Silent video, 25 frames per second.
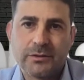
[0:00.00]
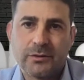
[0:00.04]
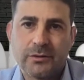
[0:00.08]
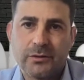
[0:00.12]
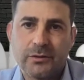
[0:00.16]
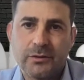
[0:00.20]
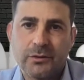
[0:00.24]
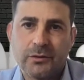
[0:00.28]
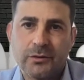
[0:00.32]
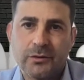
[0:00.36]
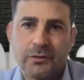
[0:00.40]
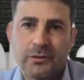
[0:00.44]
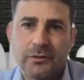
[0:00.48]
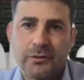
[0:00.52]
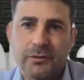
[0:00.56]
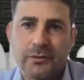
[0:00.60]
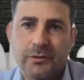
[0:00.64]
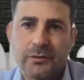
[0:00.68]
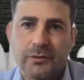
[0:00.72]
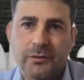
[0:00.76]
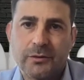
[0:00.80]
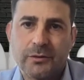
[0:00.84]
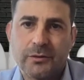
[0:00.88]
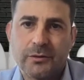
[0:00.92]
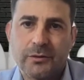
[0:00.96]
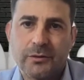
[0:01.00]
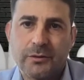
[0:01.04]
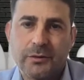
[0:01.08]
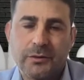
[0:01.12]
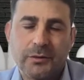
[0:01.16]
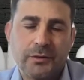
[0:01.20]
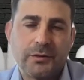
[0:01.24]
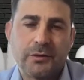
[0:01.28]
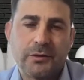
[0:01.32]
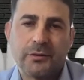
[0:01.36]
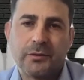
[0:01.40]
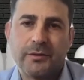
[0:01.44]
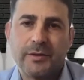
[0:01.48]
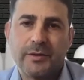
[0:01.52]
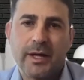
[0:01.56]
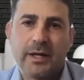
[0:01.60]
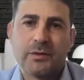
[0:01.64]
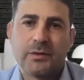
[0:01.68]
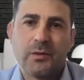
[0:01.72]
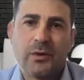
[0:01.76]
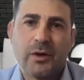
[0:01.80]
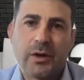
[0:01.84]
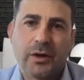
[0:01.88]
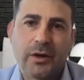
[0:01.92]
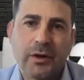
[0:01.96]
or your
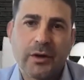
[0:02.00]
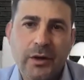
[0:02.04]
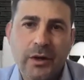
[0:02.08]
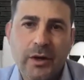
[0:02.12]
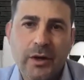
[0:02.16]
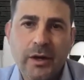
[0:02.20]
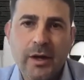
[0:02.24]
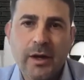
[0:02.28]
network,